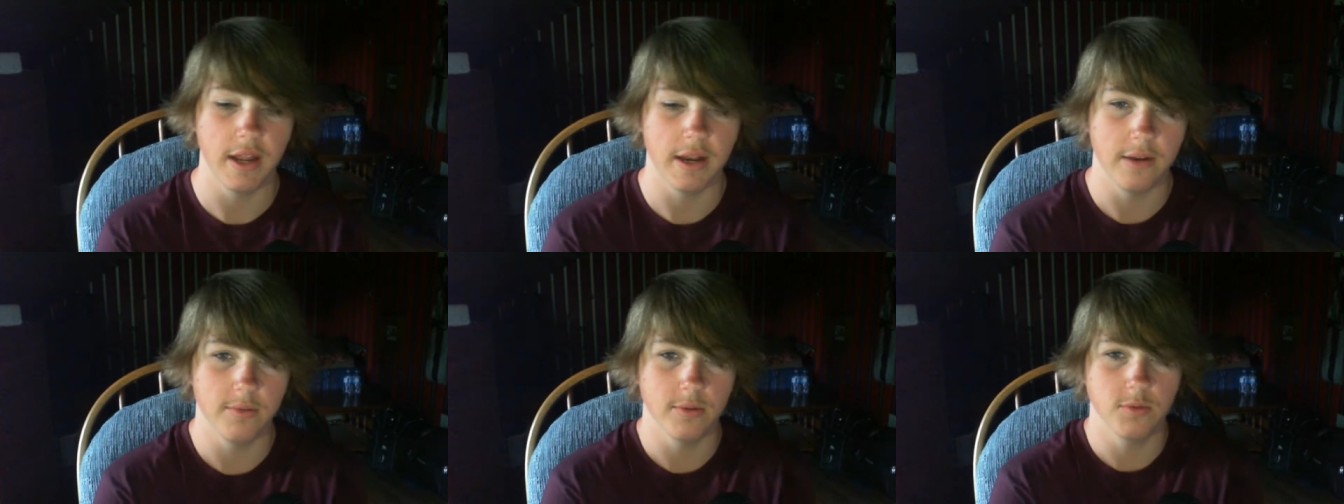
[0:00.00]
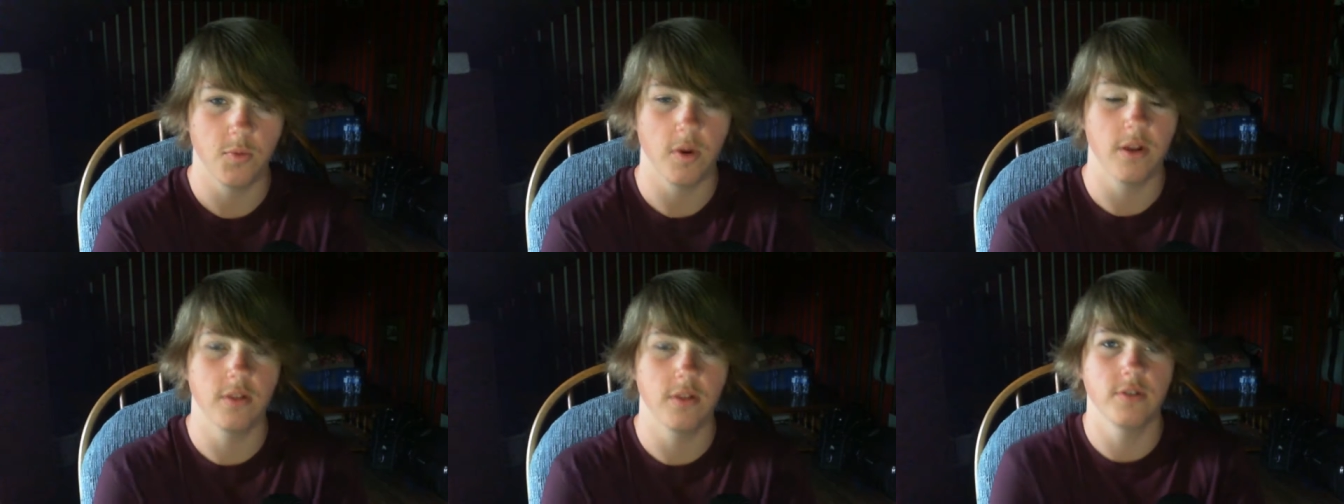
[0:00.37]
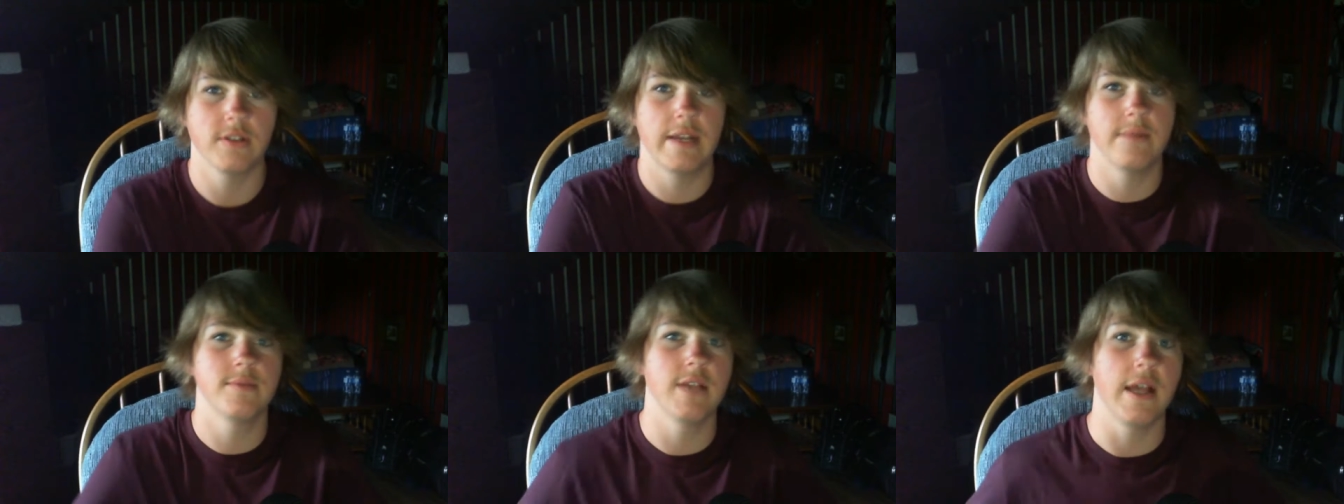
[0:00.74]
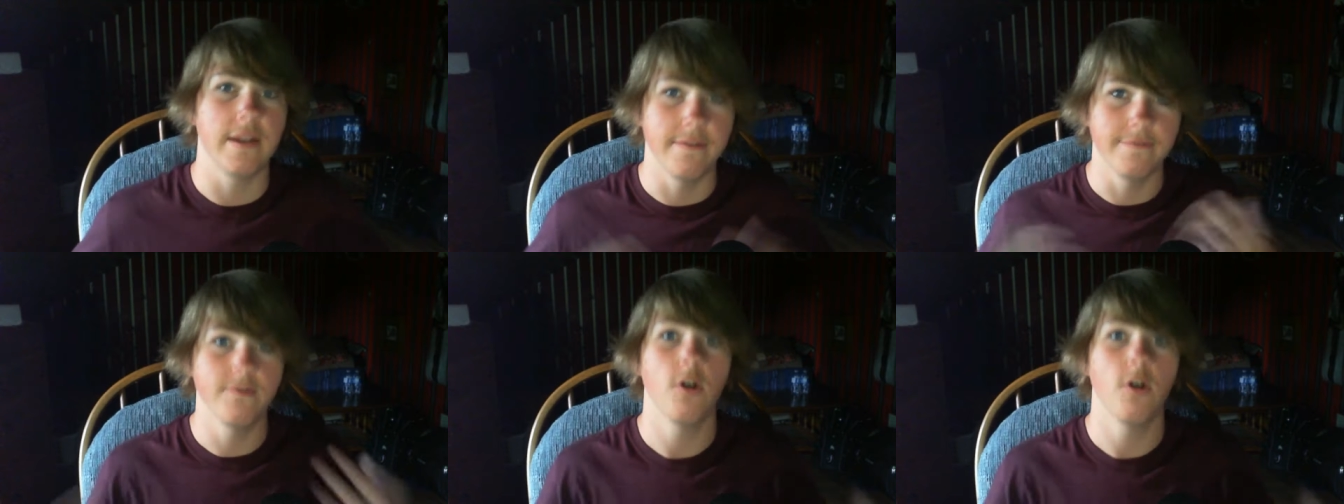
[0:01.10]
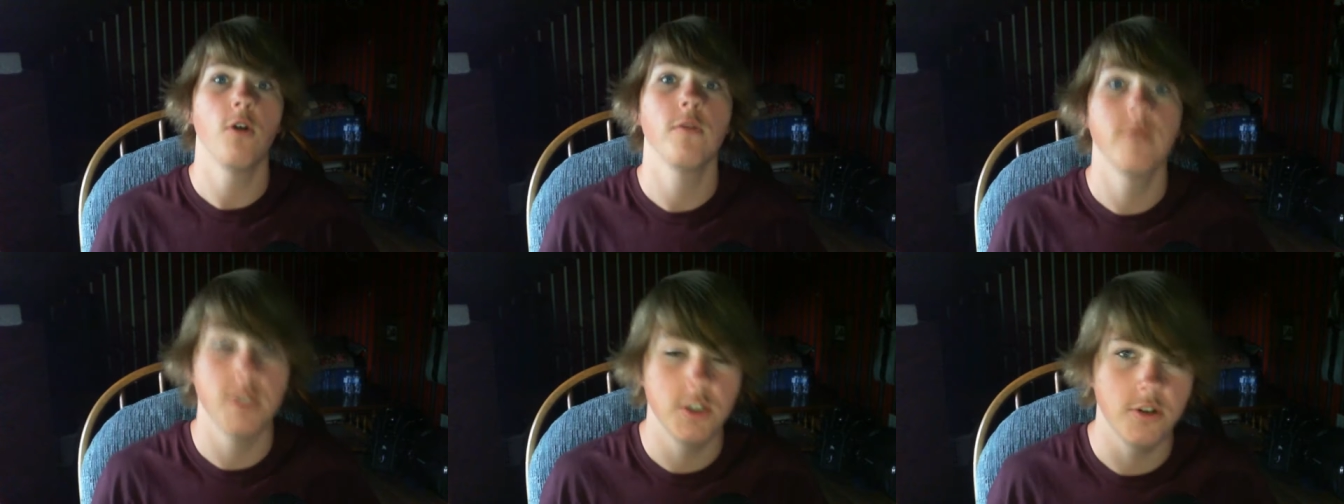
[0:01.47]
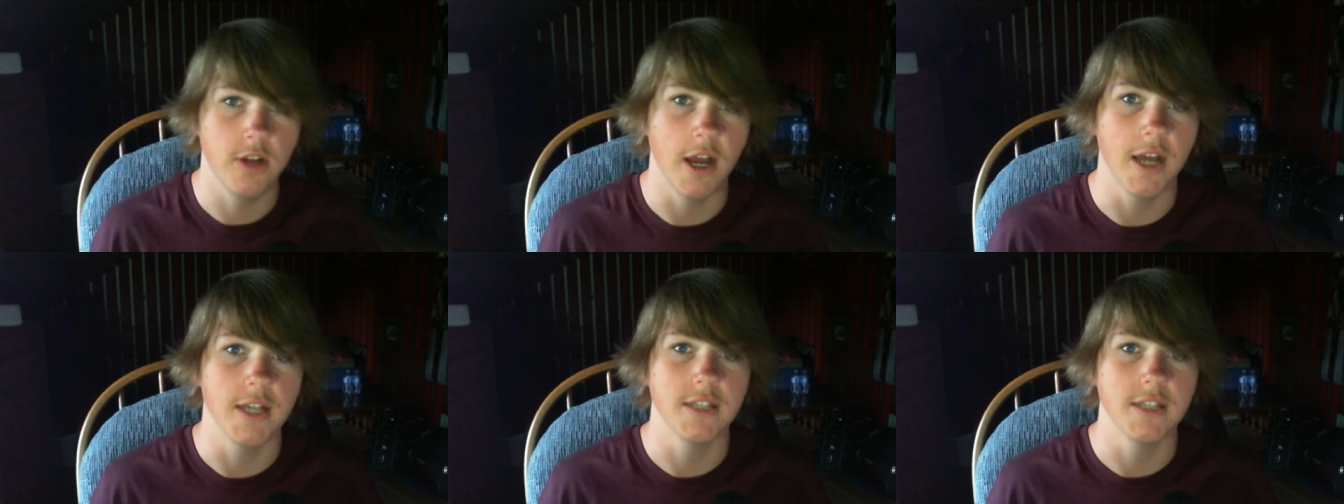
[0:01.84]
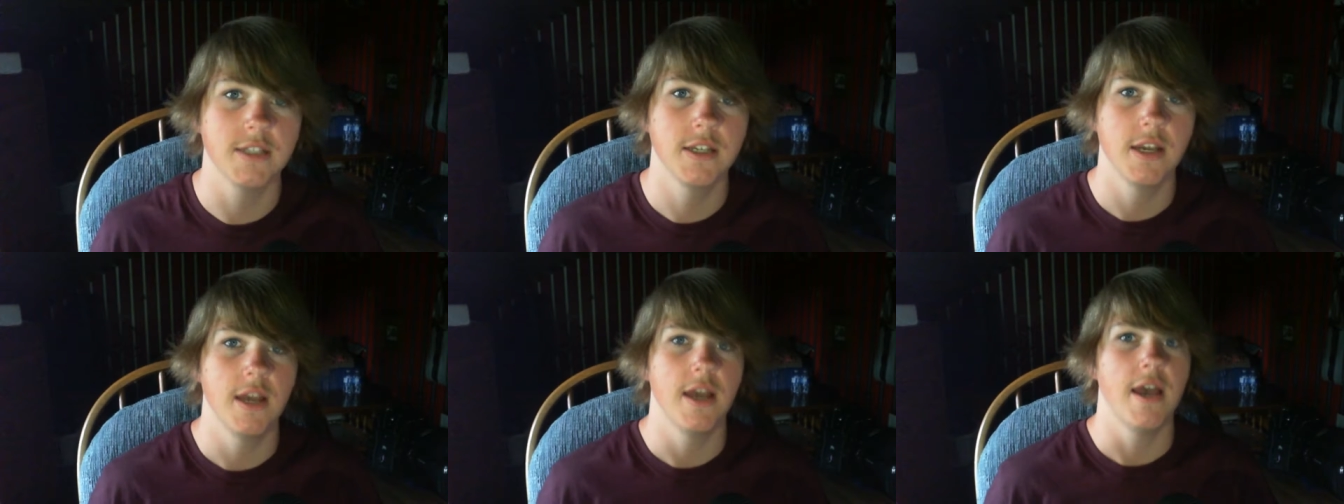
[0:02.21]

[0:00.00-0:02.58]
And it was one of those games that involves you guys,